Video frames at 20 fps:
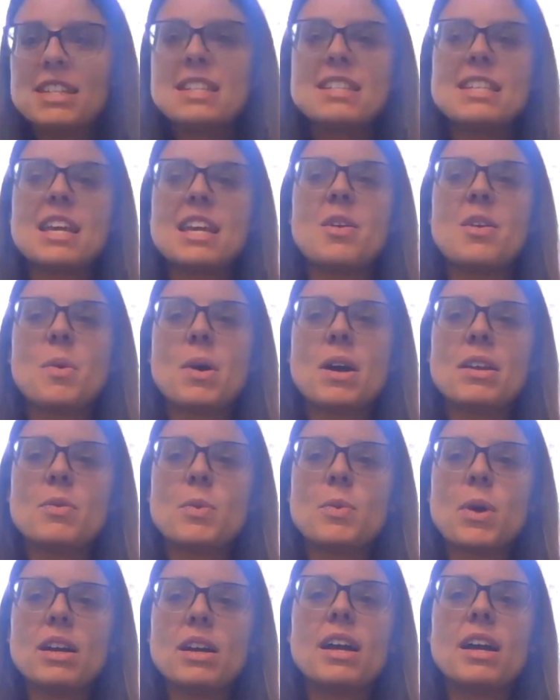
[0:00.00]
it's seeing
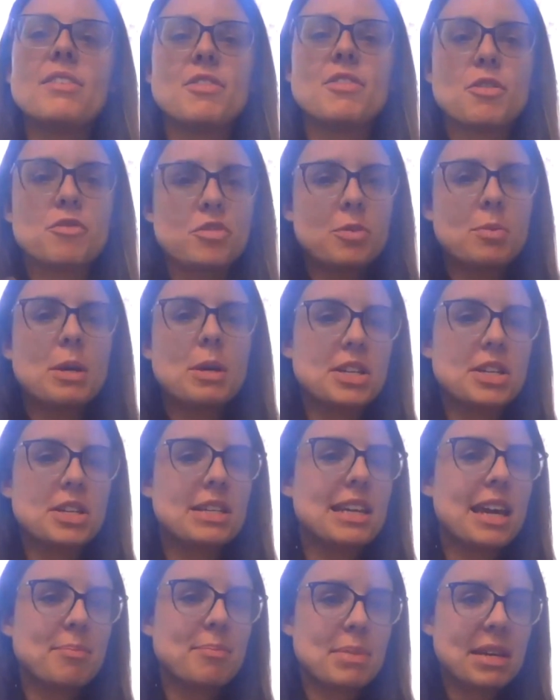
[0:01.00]
what kind of information
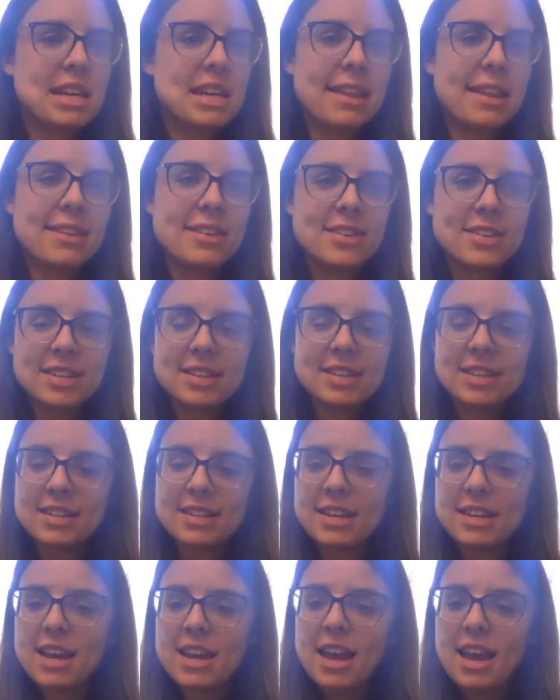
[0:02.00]
can be gathered in
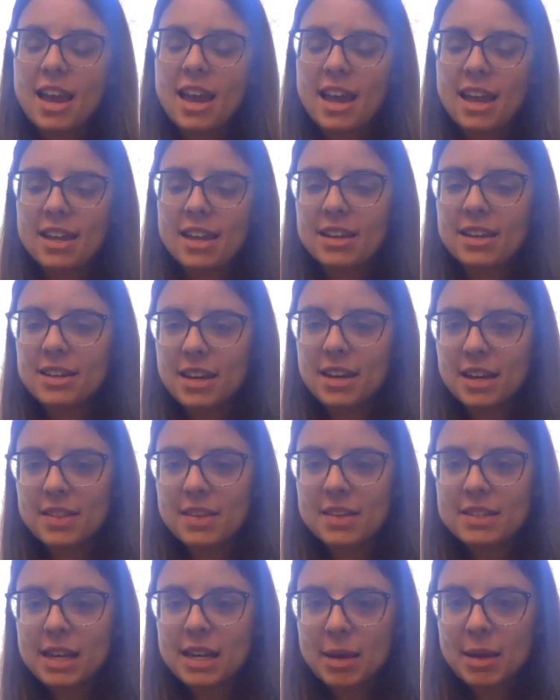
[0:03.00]

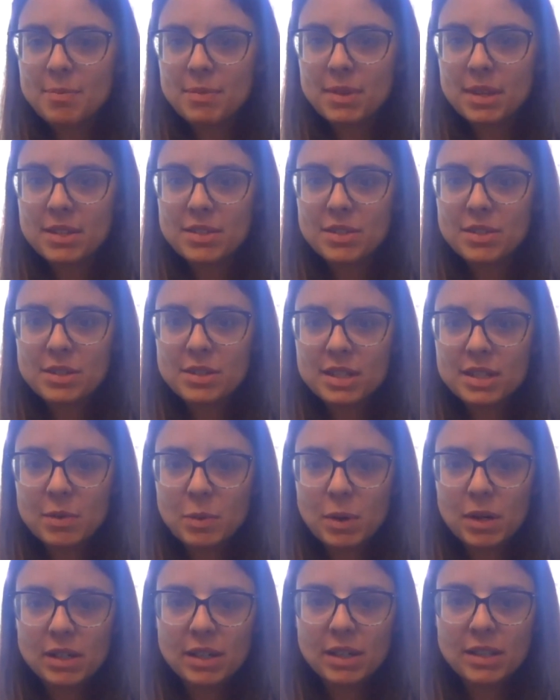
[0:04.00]
the time the students can
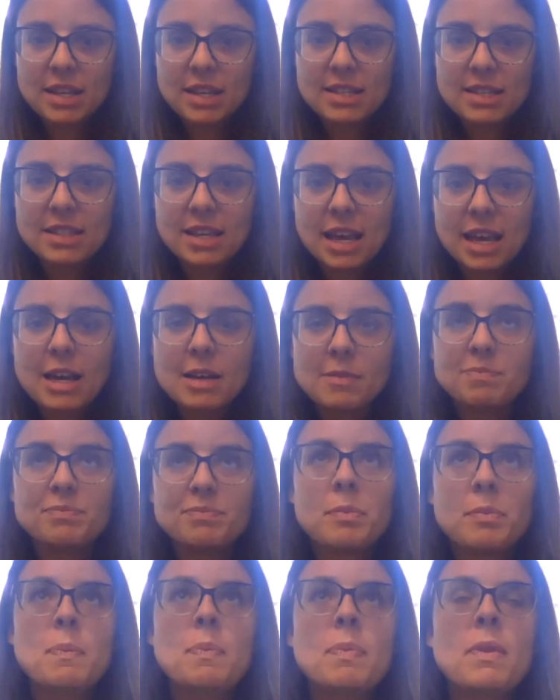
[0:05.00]
work on this.
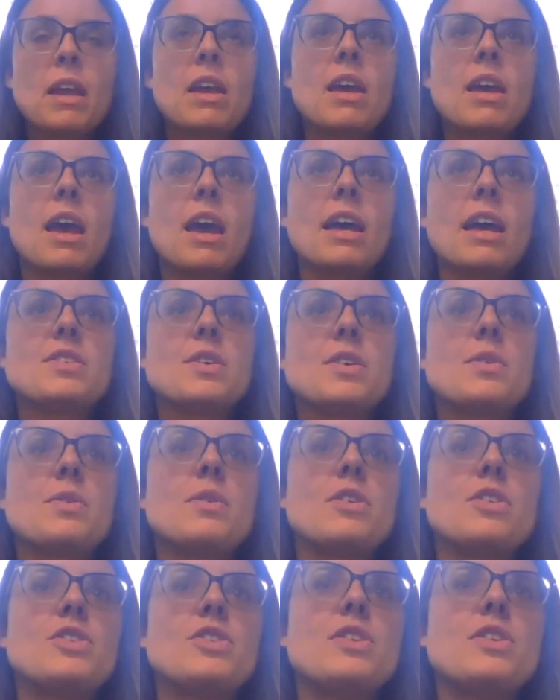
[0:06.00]
And
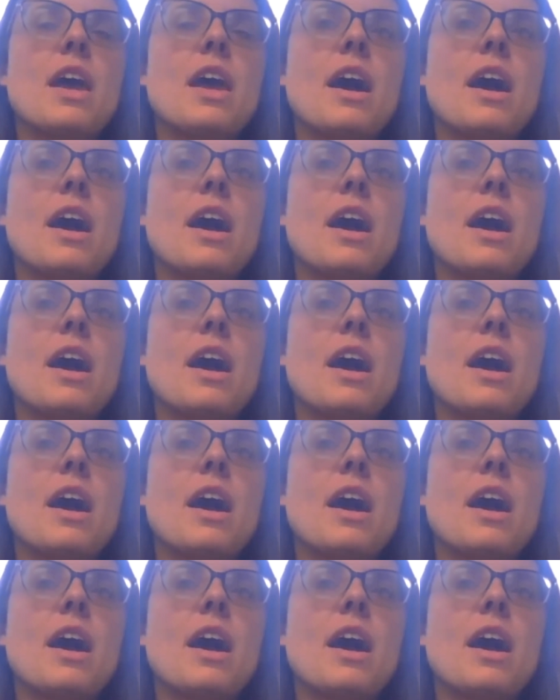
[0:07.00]
so